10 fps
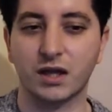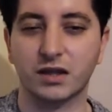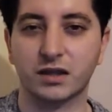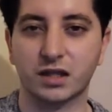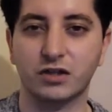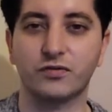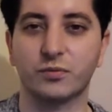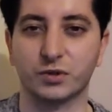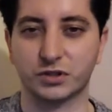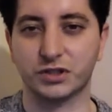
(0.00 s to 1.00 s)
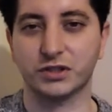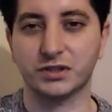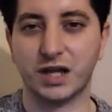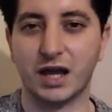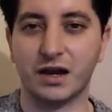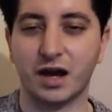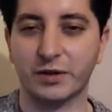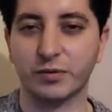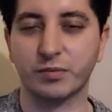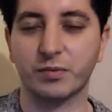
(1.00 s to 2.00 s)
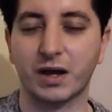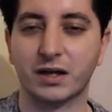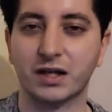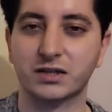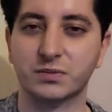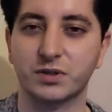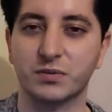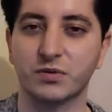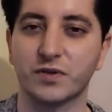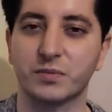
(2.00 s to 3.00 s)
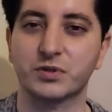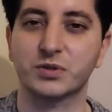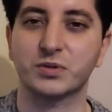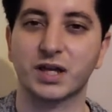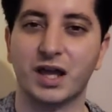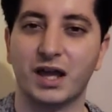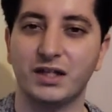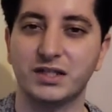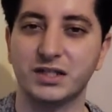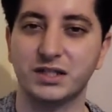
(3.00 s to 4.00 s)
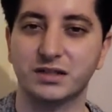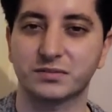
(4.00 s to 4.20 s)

Thank you for watching, and I will be back next week with episode 18.